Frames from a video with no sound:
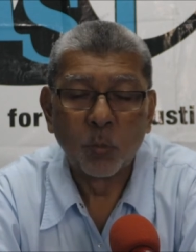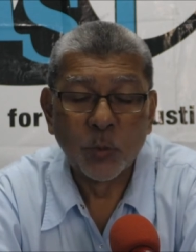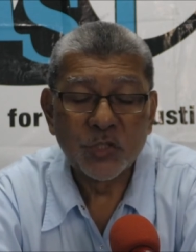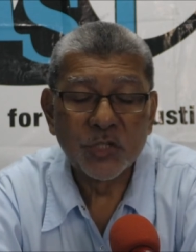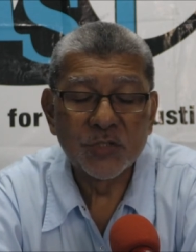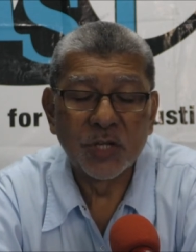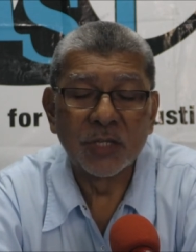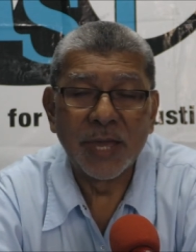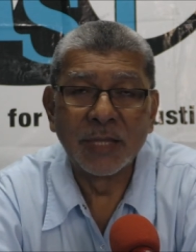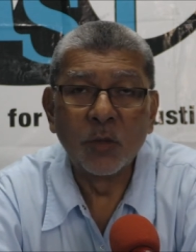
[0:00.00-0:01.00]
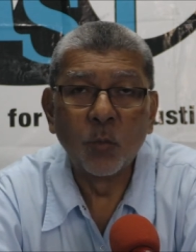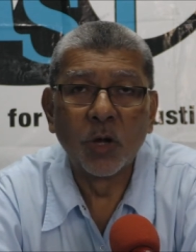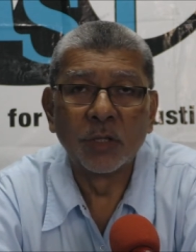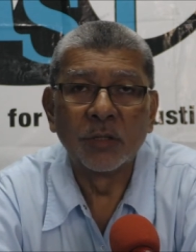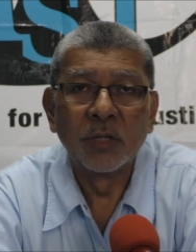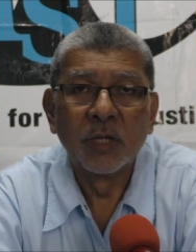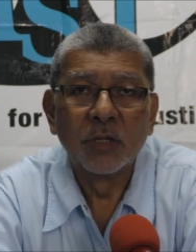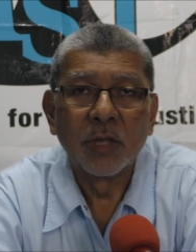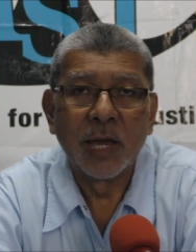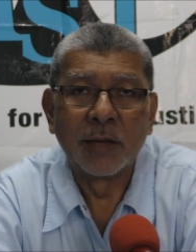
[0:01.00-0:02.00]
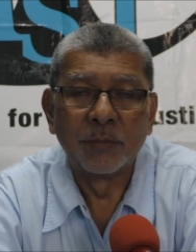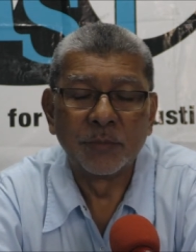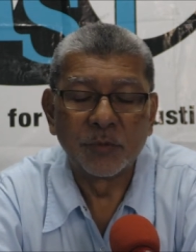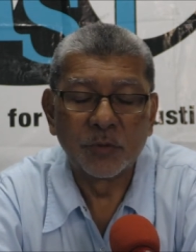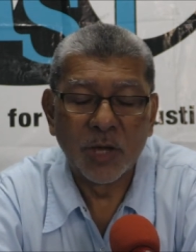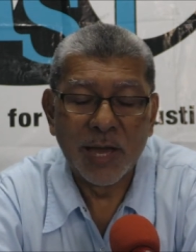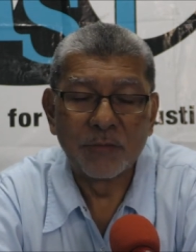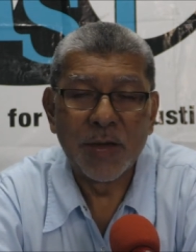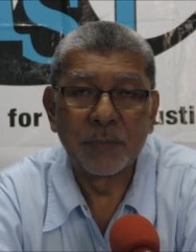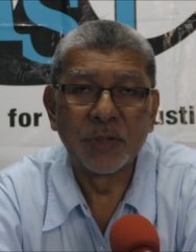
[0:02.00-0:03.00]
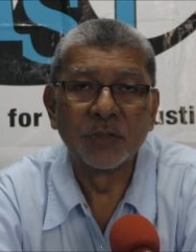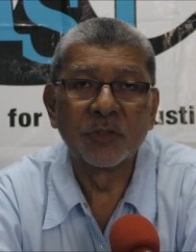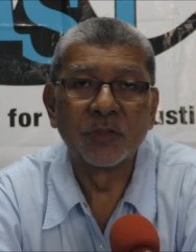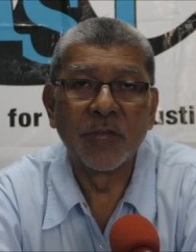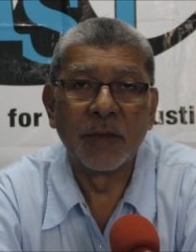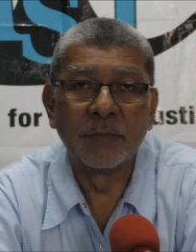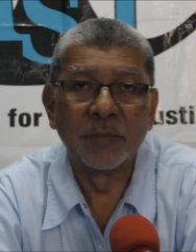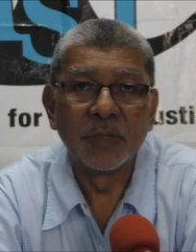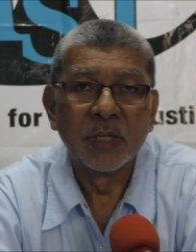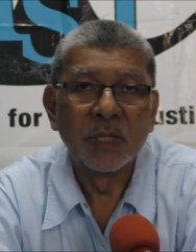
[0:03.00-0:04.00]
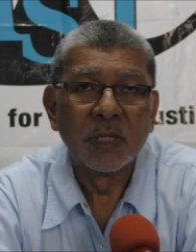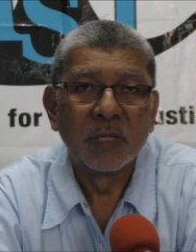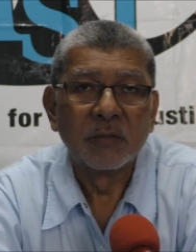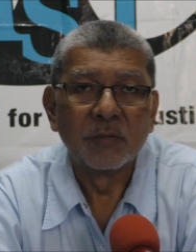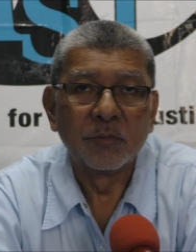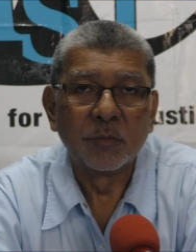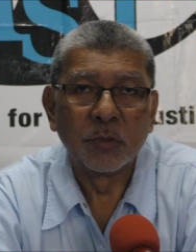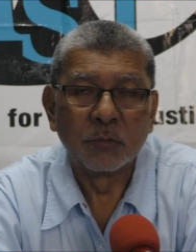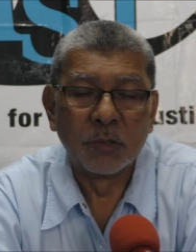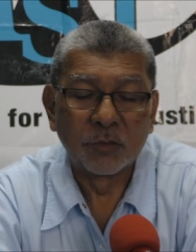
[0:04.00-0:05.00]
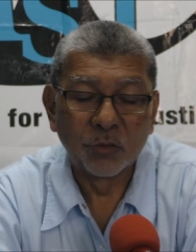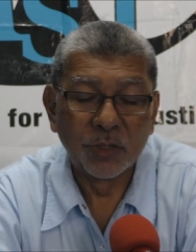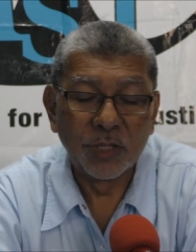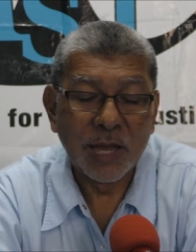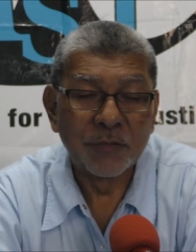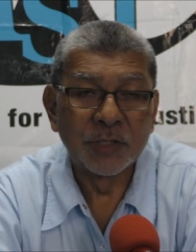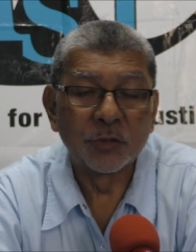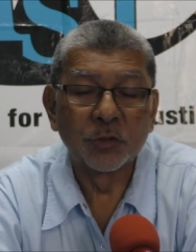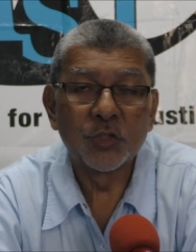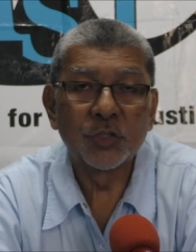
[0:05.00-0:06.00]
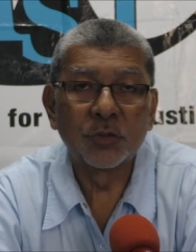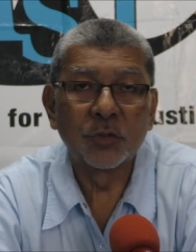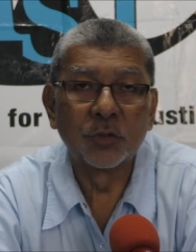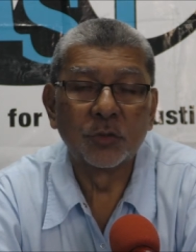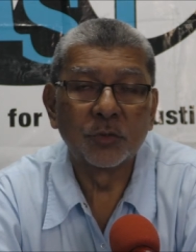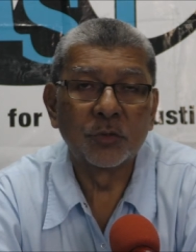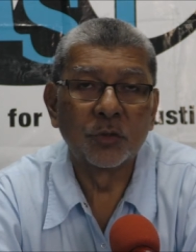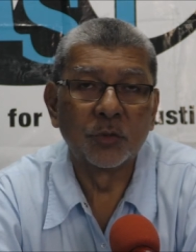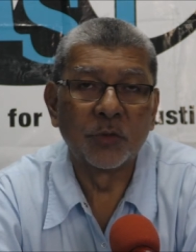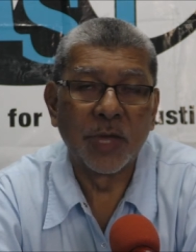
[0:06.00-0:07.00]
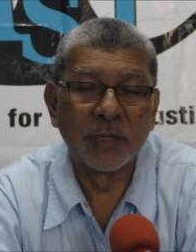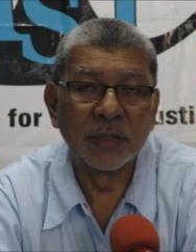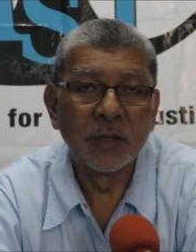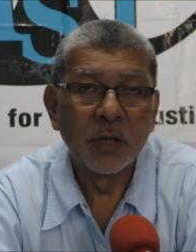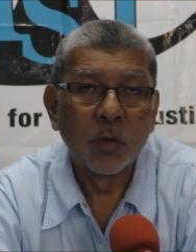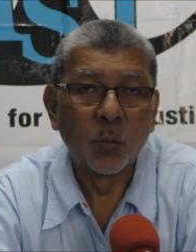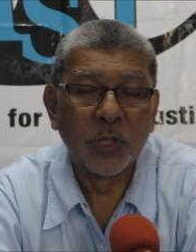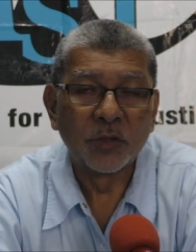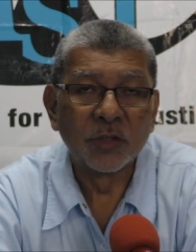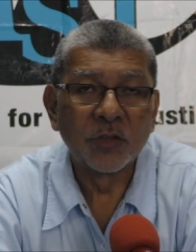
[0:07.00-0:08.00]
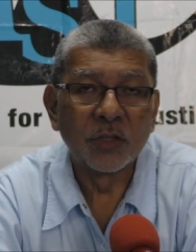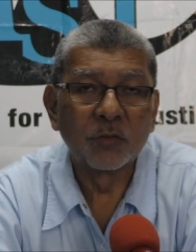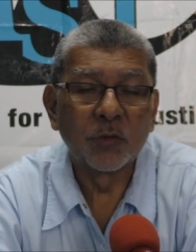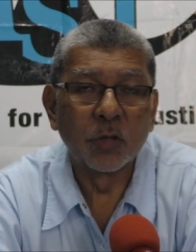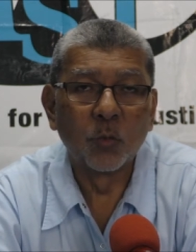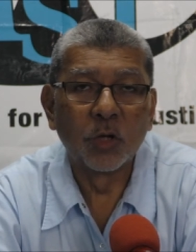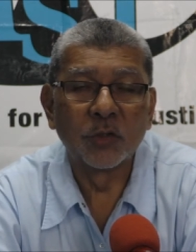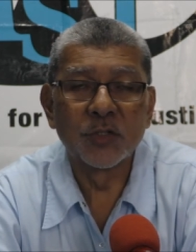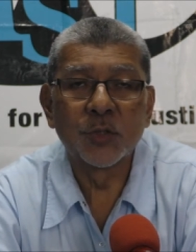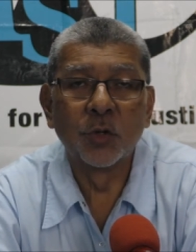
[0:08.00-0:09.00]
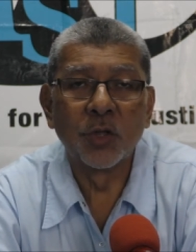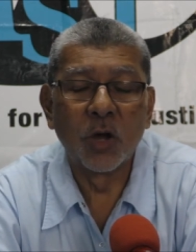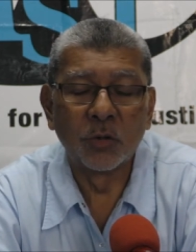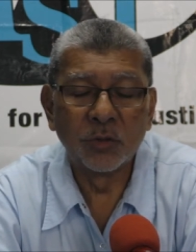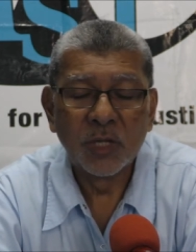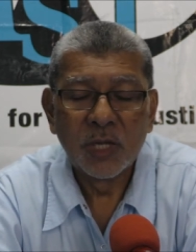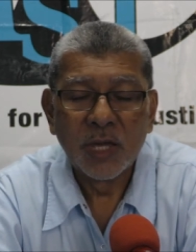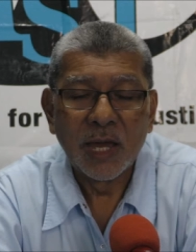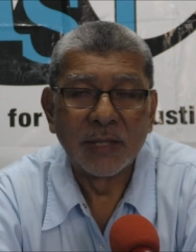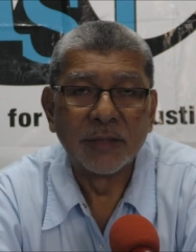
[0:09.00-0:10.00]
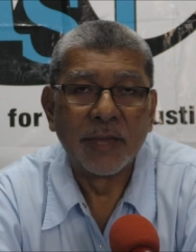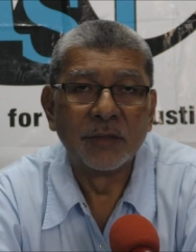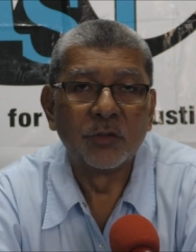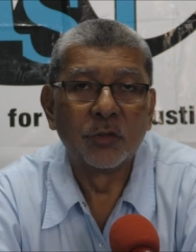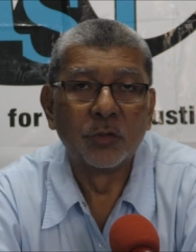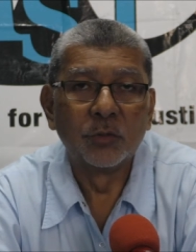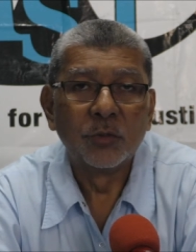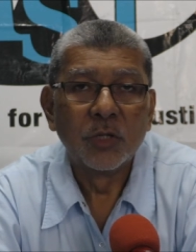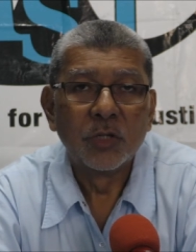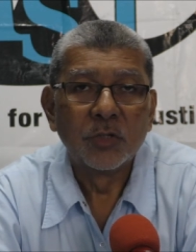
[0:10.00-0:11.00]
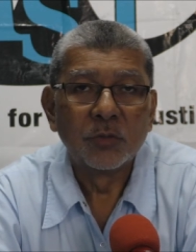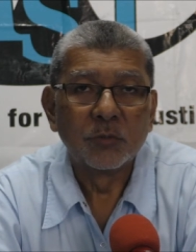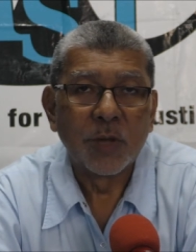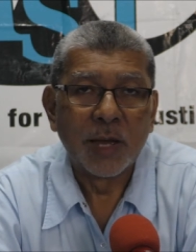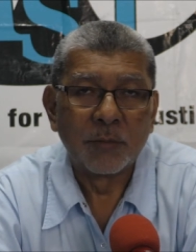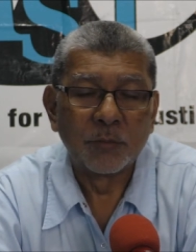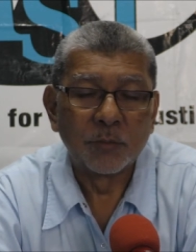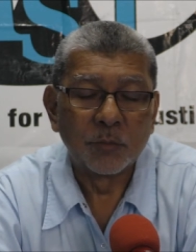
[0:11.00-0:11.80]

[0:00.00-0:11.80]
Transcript: wishes on anyone um, to have happen to them. Literally having to, to, to then wait until the floodwaters go down and then to um,